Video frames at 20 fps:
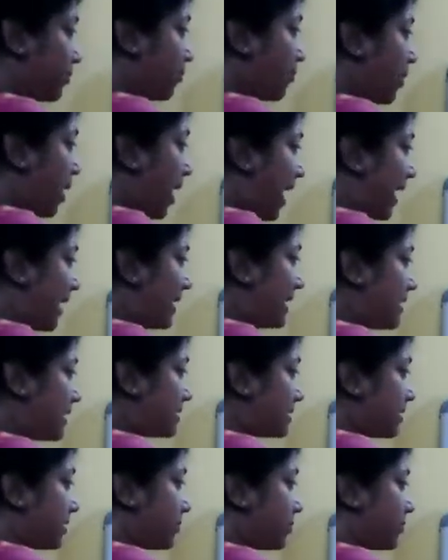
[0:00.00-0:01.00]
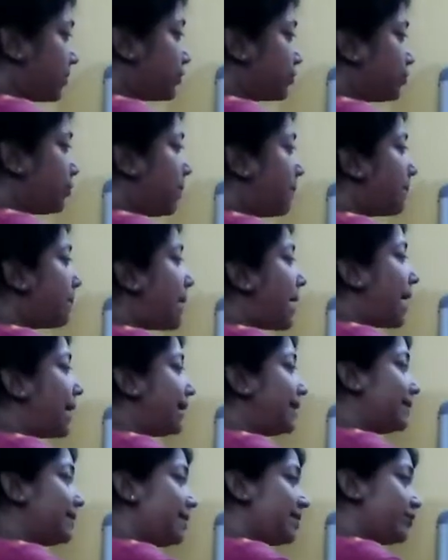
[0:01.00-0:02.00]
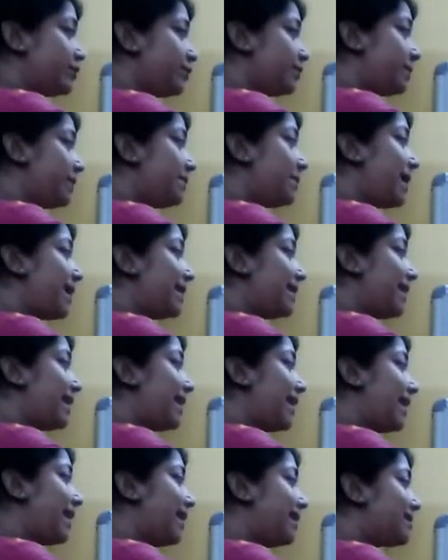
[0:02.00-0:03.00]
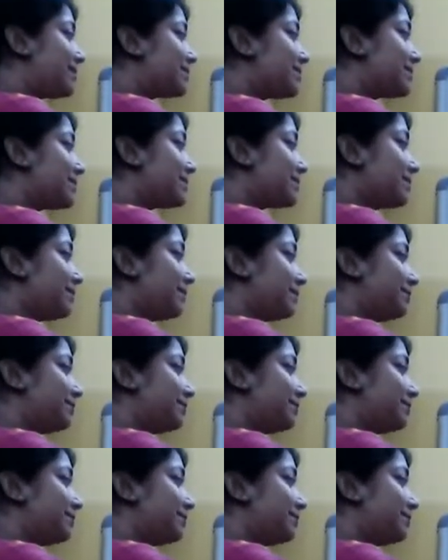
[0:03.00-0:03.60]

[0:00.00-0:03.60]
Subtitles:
y is equal to minus b by ax?